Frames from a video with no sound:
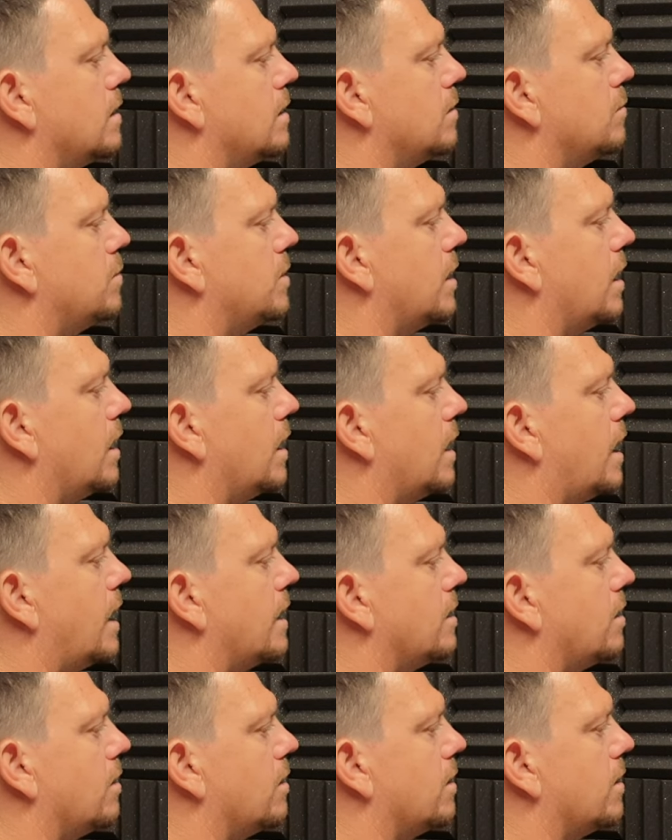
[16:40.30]
A little bit of
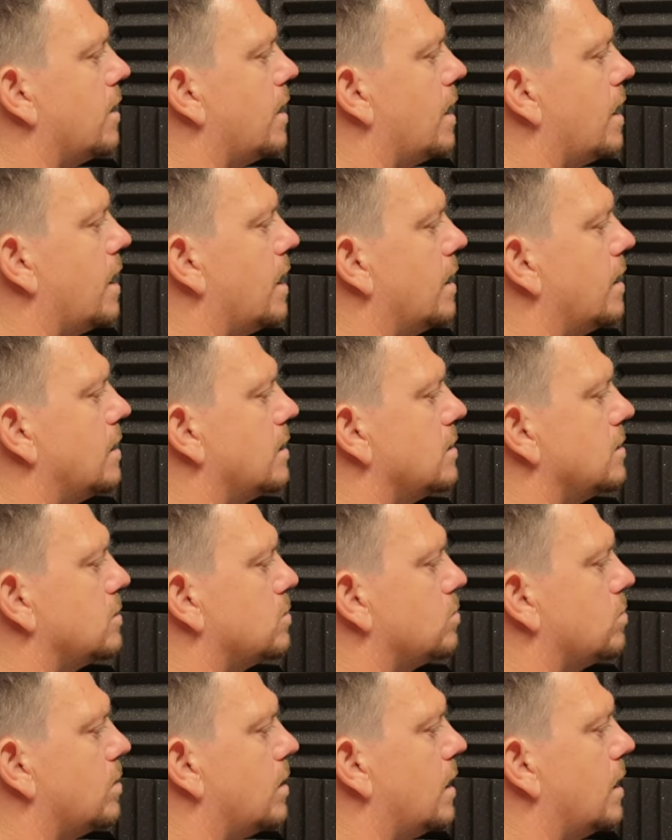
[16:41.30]
light on there
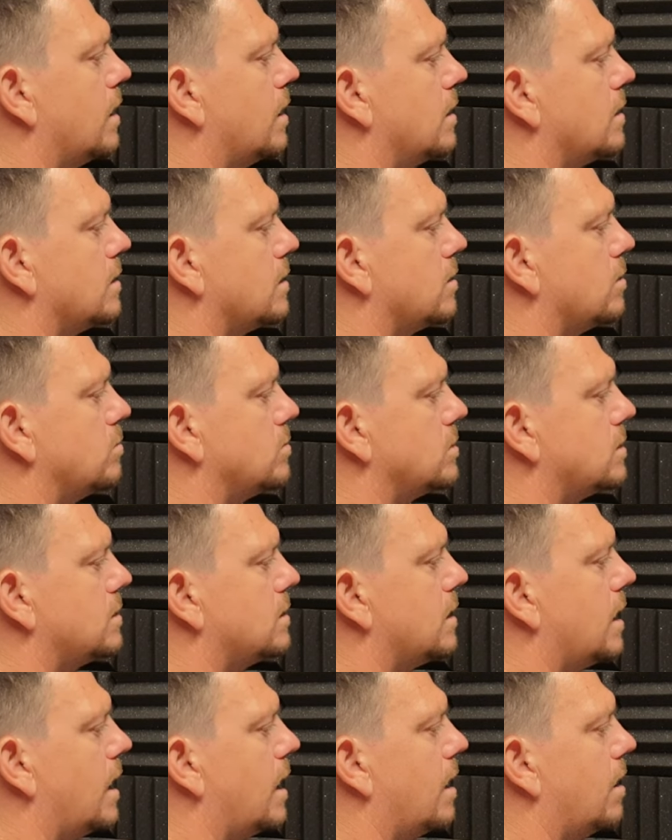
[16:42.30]
as well. It comes
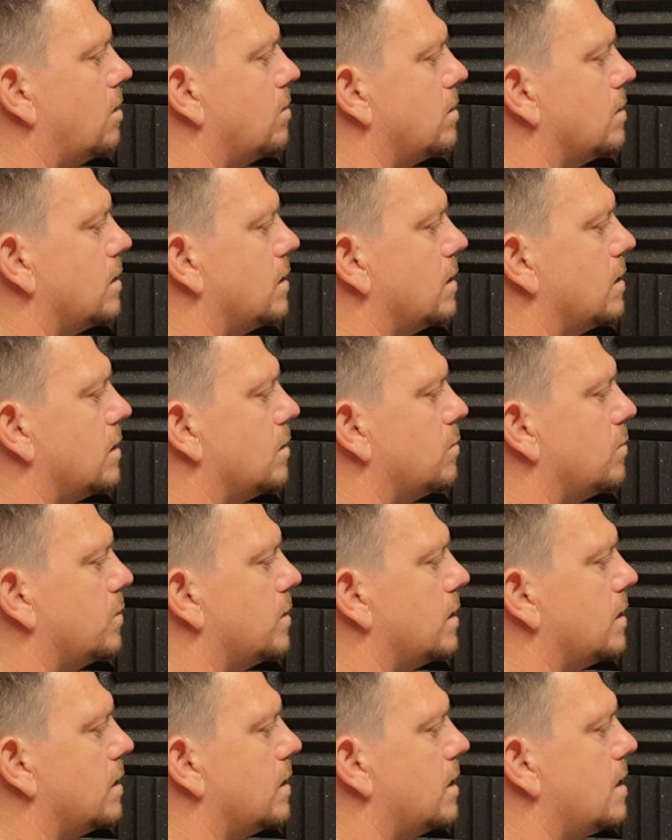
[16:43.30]
down a little
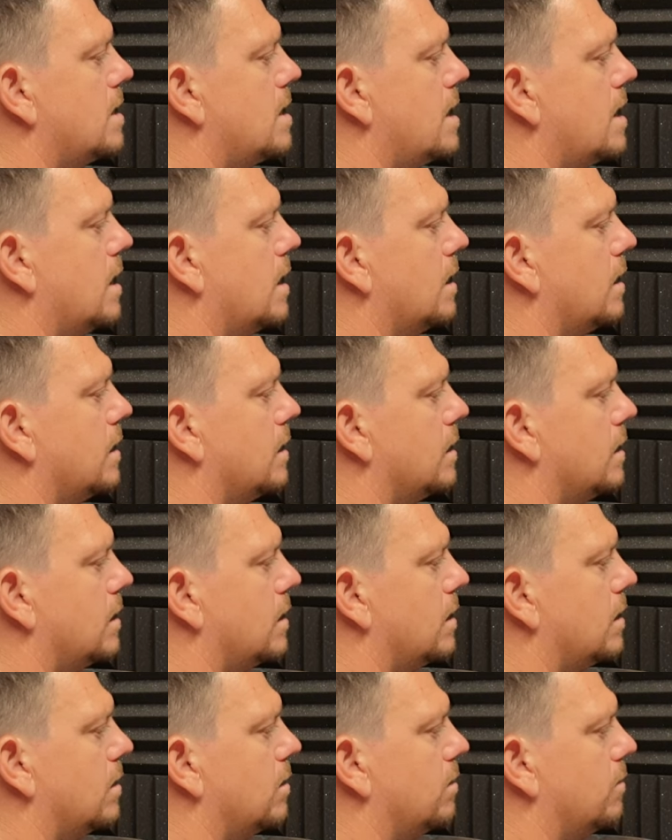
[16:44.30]
bit there.
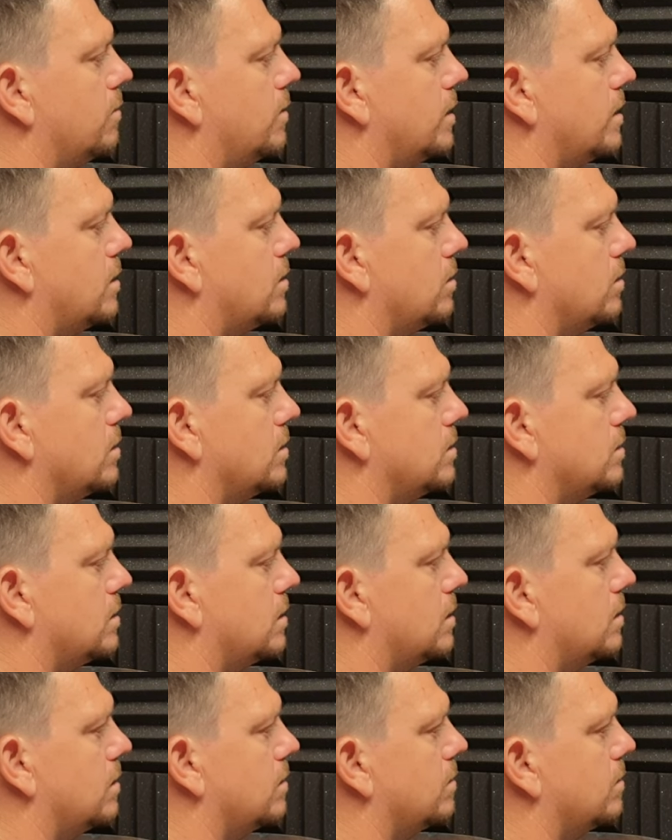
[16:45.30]
Lovely colours,
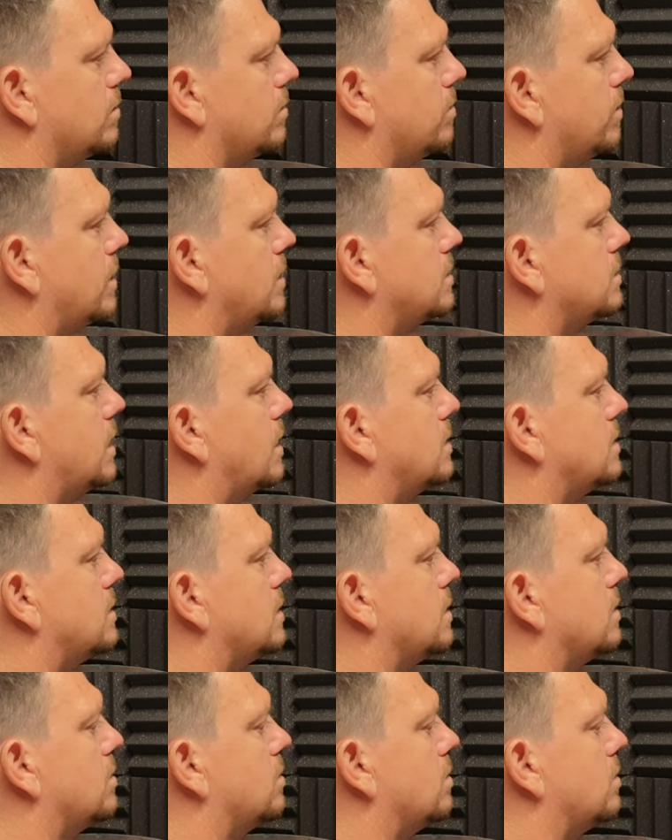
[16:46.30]

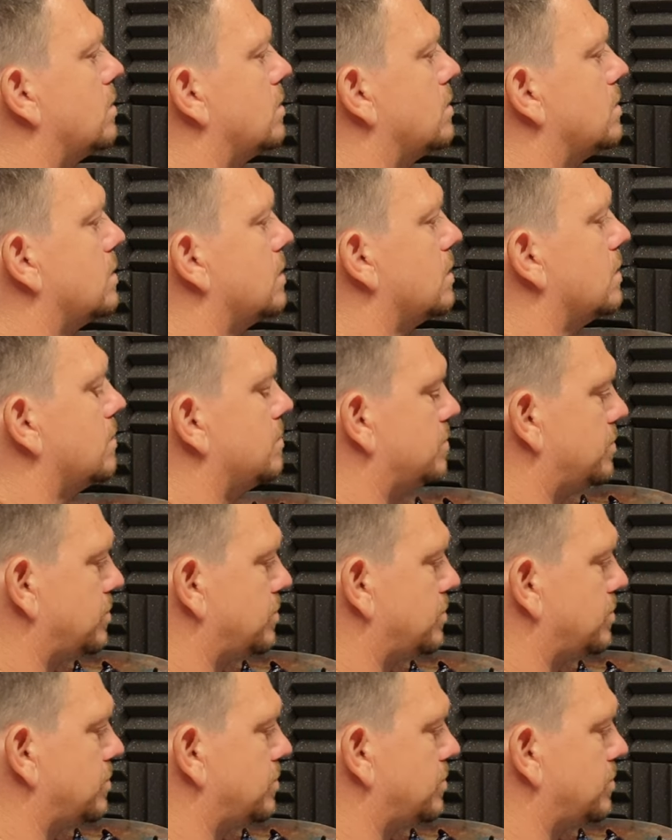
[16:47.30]
fantastic colours.